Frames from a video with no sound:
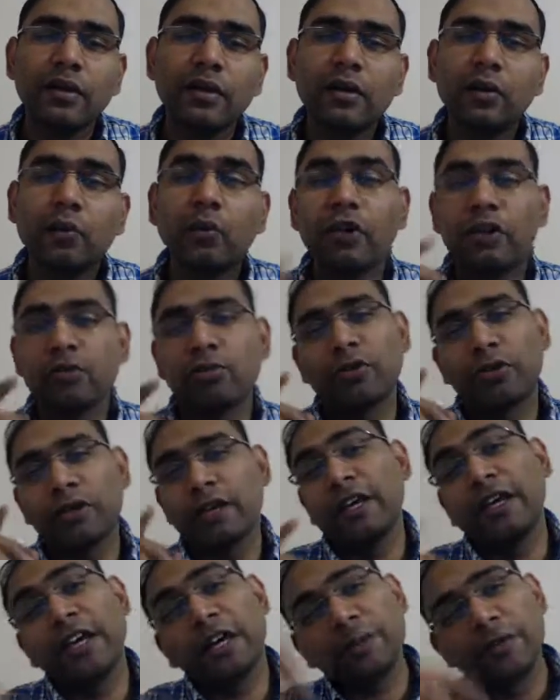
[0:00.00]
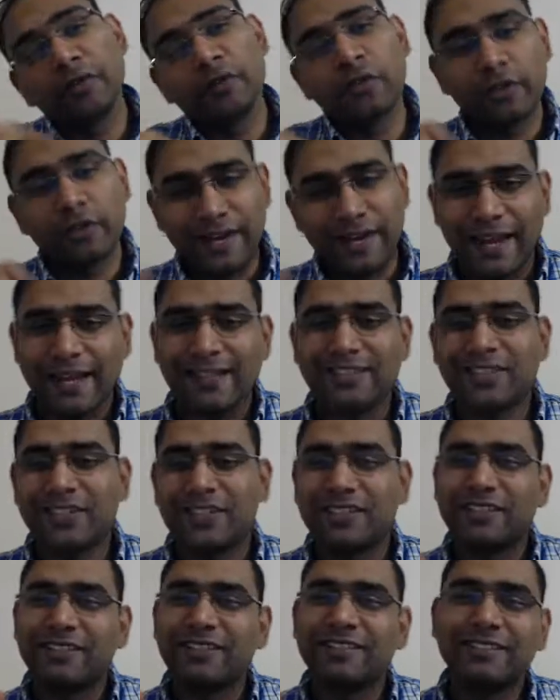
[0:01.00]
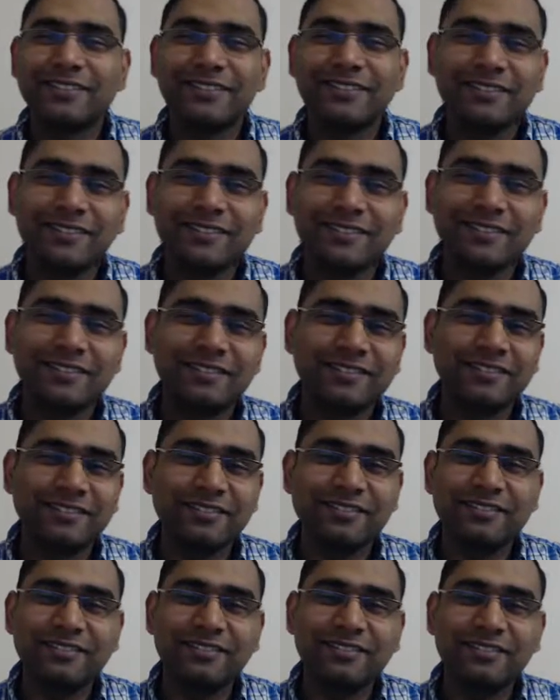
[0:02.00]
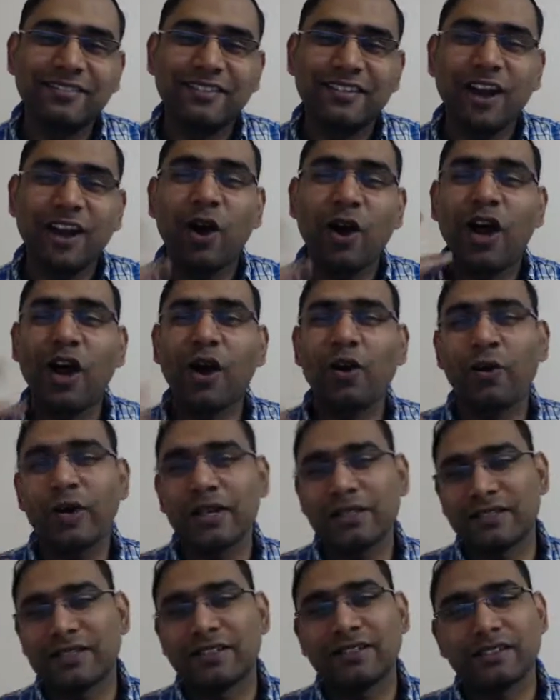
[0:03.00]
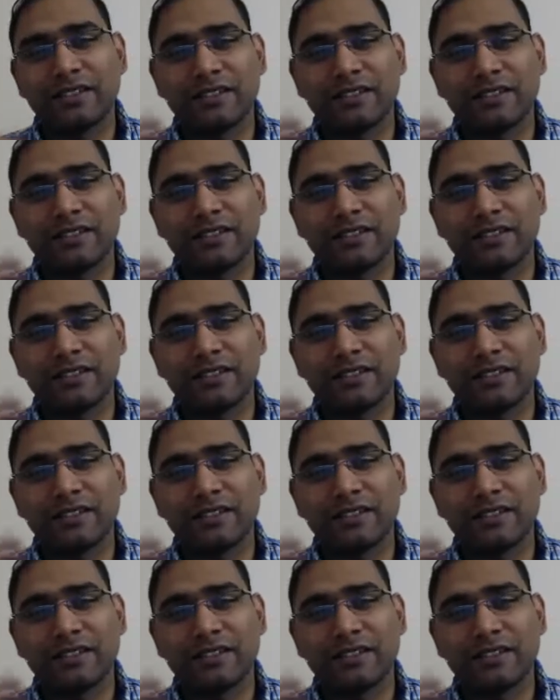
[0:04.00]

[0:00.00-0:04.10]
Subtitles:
What about the year before the last year? How was it?